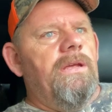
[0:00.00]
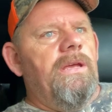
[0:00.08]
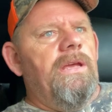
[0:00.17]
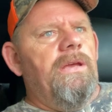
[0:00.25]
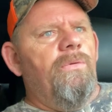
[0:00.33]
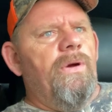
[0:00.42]

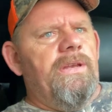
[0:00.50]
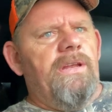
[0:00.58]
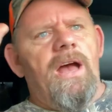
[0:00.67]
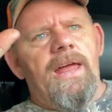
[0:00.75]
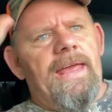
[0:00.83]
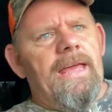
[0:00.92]
he went and
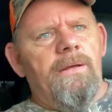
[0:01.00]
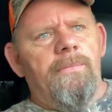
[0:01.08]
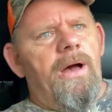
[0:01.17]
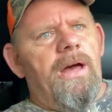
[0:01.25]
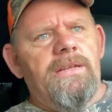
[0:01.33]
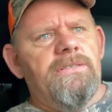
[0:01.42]
got
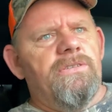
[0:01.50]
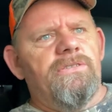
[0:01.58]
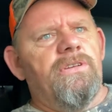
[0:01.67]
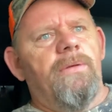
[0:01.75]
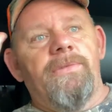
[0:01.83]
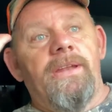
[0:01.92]
antibodies or
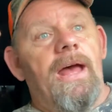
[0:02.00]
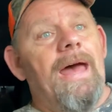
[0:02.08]
something.